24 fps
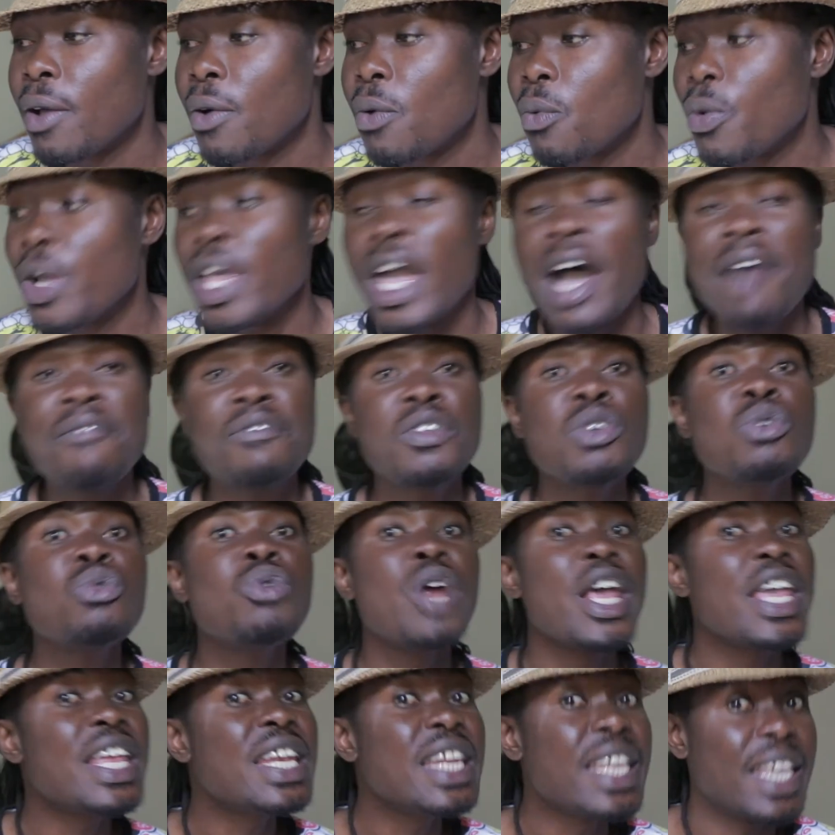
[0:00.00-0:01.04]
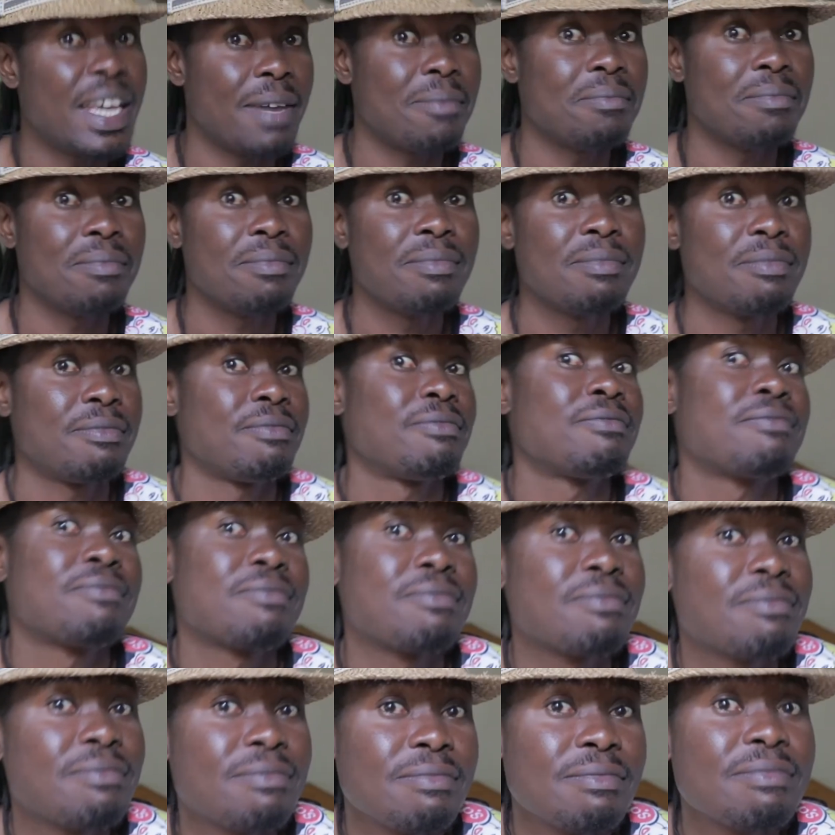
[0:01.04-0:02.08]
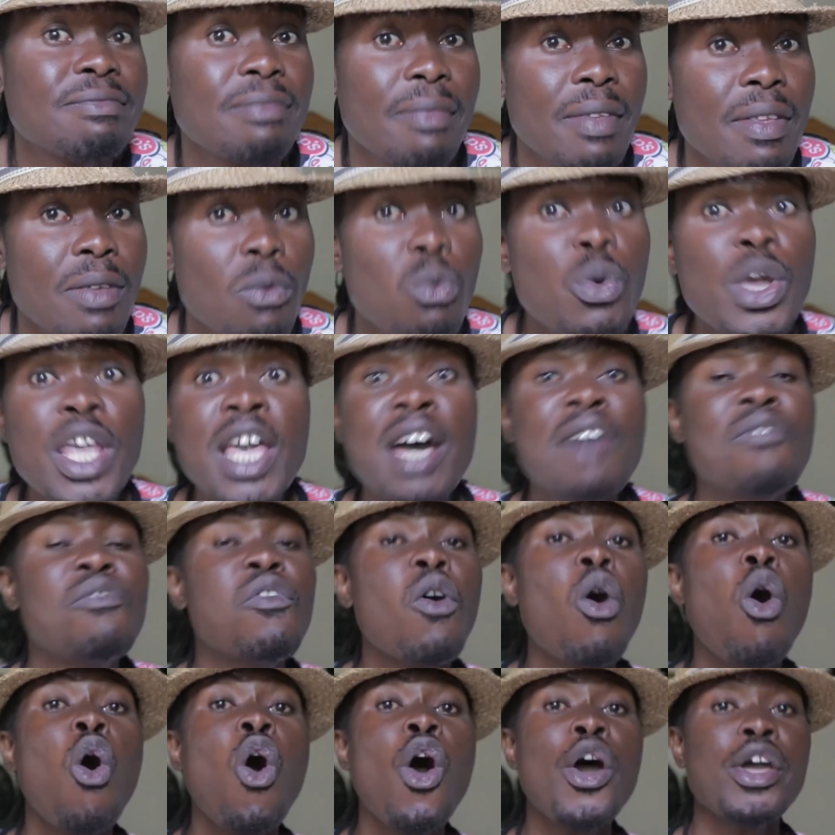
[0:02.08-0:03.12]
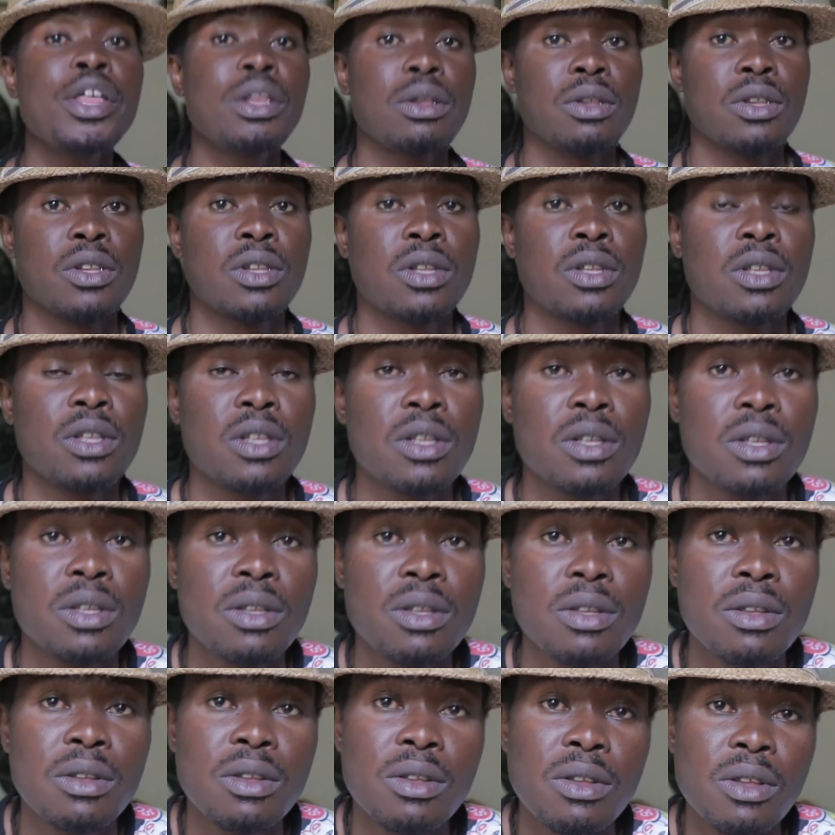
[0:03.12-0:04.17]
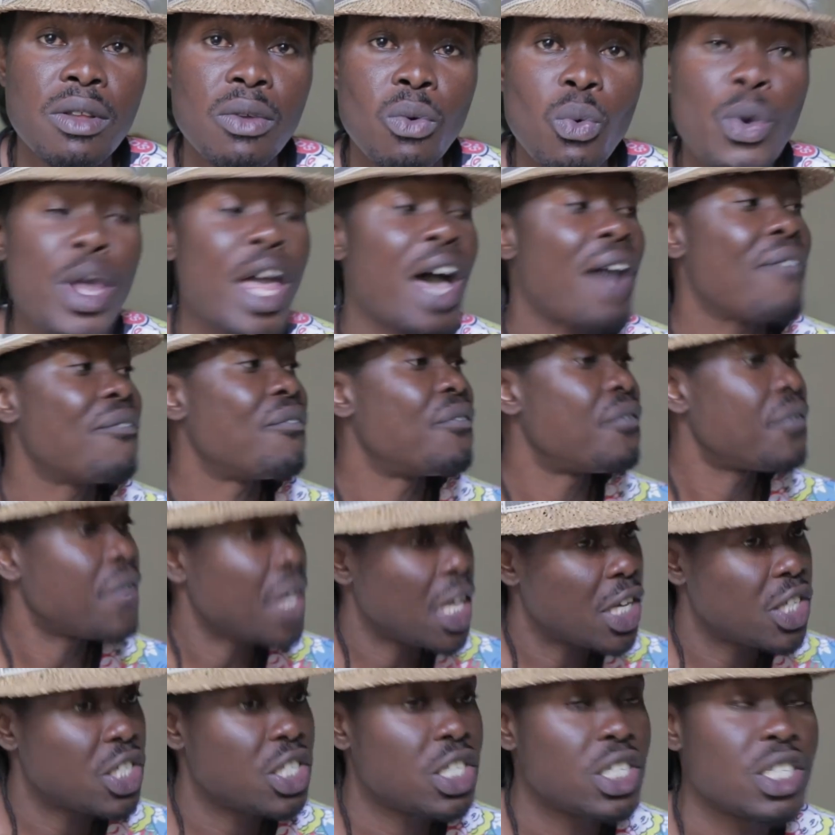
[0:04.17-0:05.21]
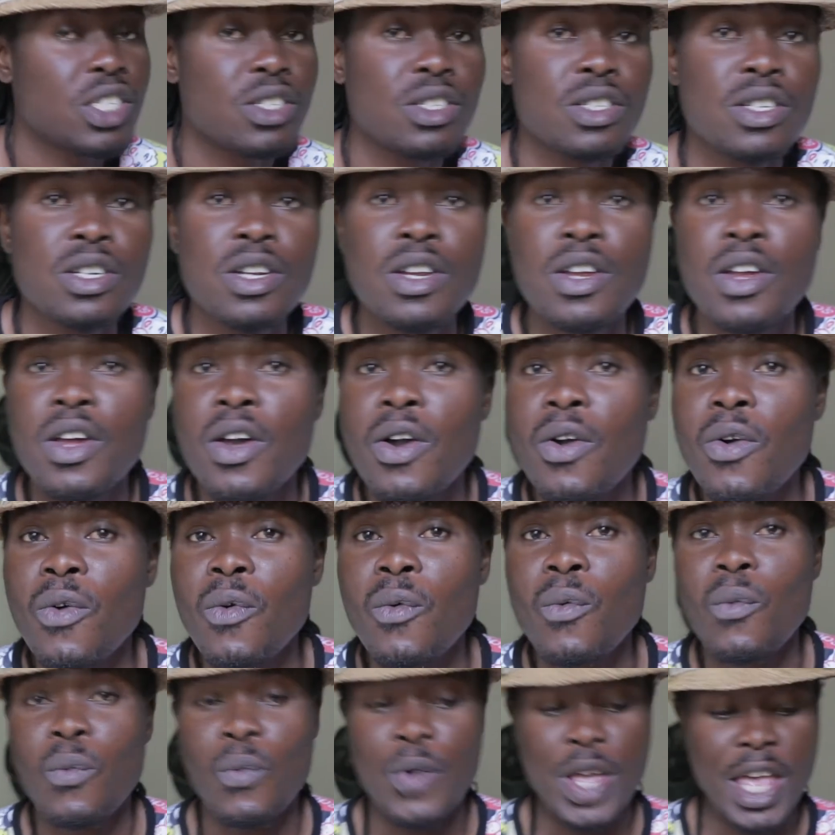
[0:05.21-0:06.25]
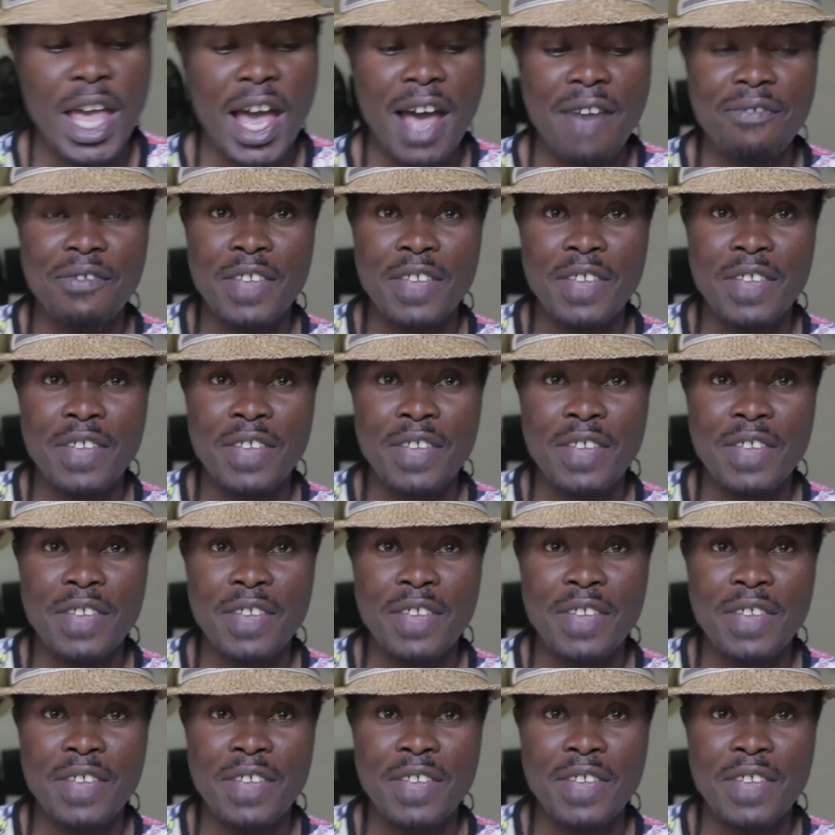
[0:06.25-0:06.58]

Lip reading: we have uranium, we have oil, we have fish, we have